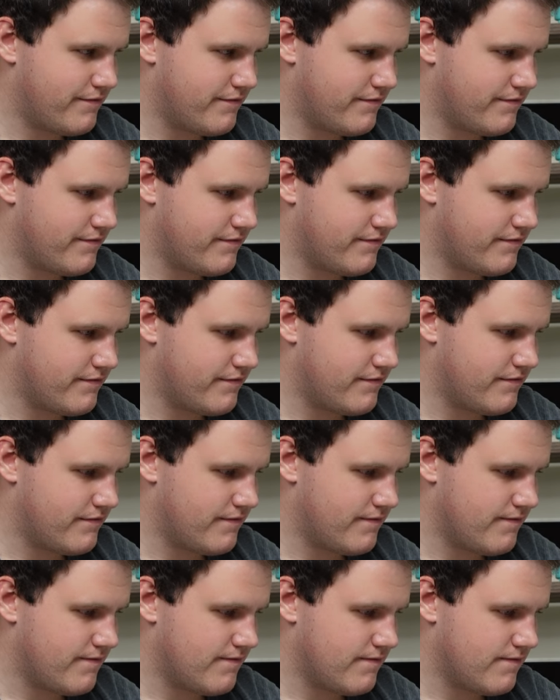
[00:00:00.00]

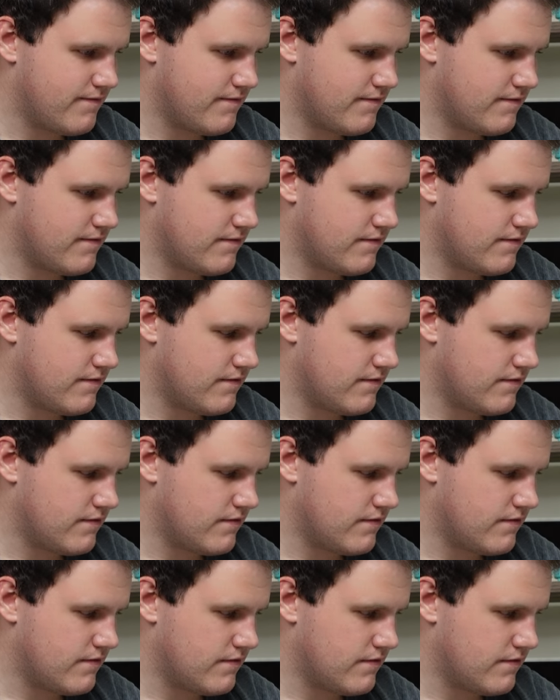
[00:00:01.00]

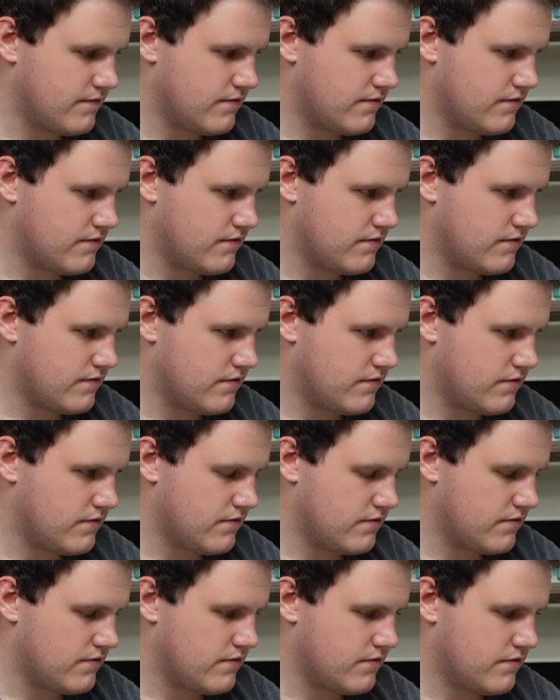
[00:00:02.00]

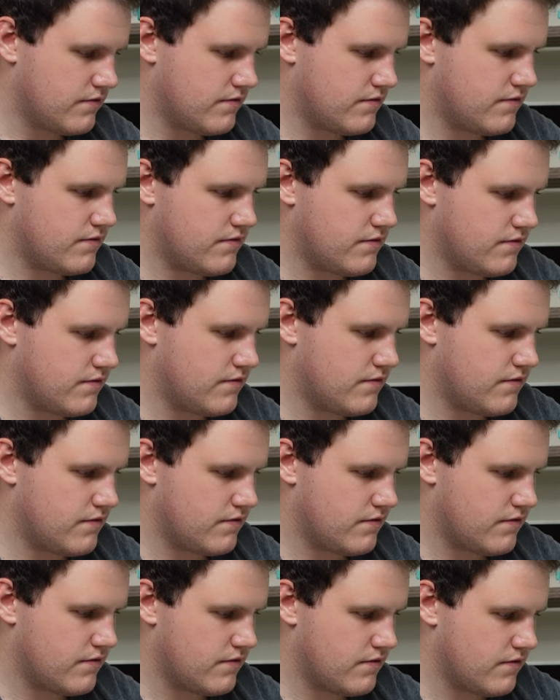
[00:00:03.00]

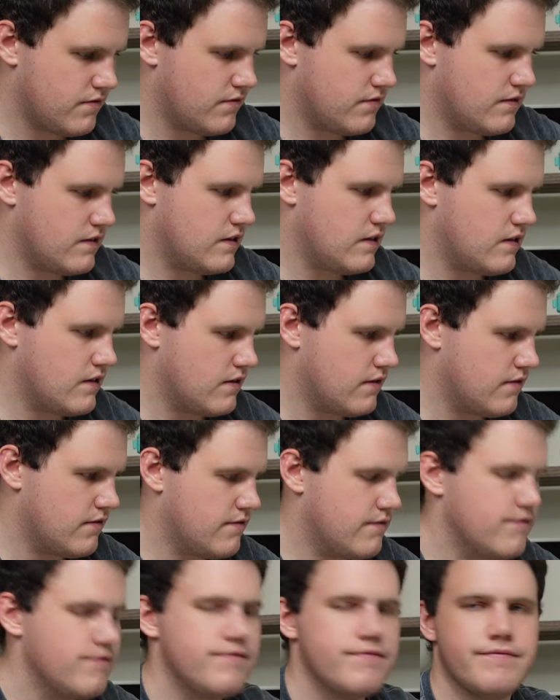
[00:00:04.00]

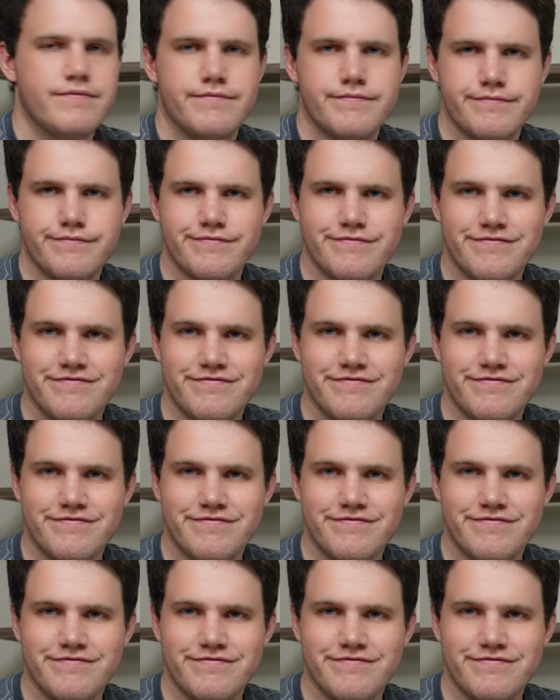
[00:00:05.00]
Nothing is said.